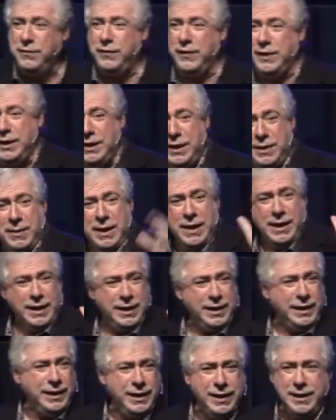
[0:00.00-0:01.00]
for him
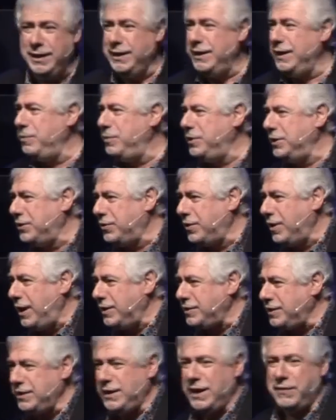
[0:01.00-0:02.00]
and leading him to
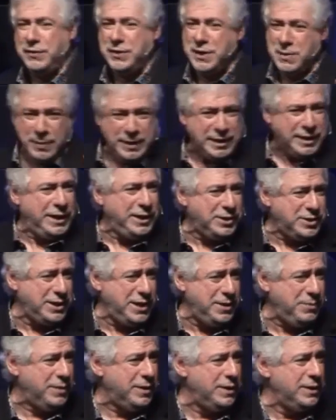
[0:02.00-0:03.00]
Christ. I did everything but kiss
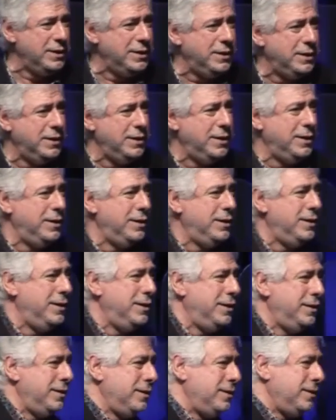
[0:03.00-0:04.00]
him.
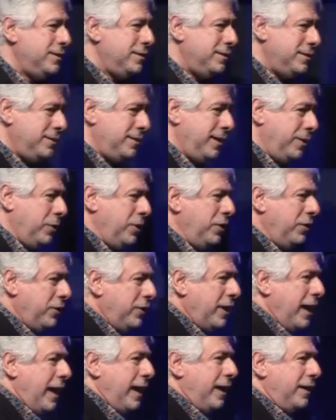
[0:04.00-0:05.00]
I wouldn't do
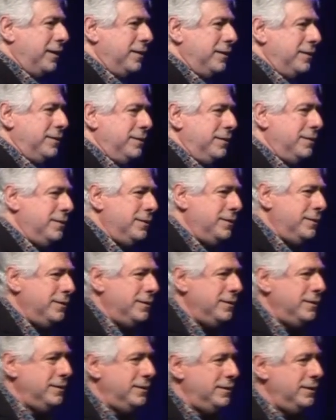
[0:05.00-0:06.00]
that.
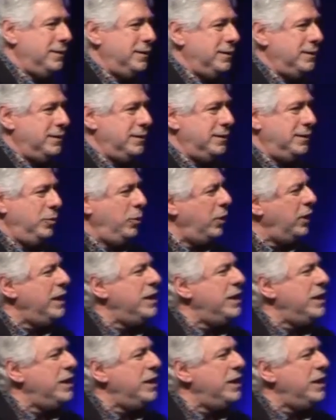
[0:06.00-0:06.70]
What